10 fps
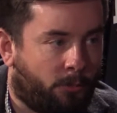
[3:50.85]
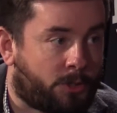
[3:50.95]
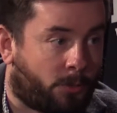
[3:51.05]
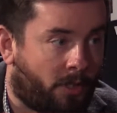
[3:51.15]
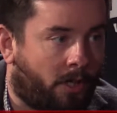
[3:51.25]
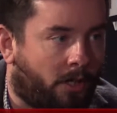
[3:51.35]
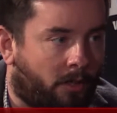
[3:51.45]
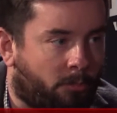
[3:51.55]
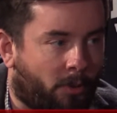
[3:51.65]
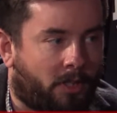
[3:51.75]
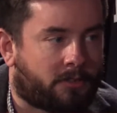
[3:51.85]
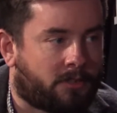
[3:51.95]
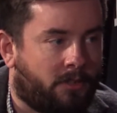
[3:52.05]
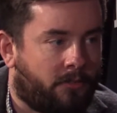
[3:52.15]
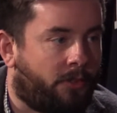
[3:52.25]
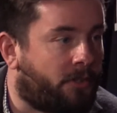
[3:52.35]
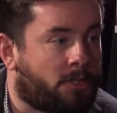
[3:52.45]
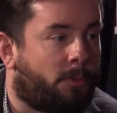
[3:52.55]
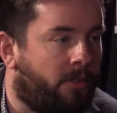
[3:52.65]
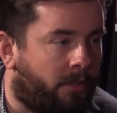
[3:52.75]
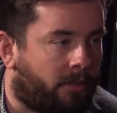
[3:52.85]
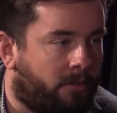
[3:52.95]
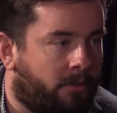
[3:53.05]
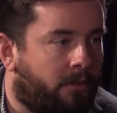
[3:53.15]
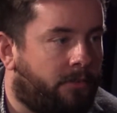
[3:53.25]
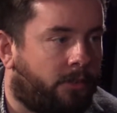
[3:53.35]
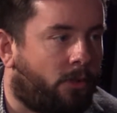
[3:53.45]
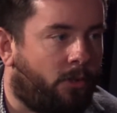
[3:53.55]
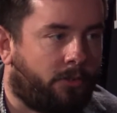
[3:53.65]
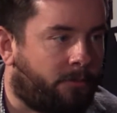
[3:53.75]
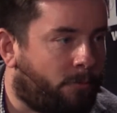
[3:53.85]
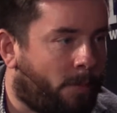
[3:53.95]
which we are, but they're disappearing. Well, they're gone.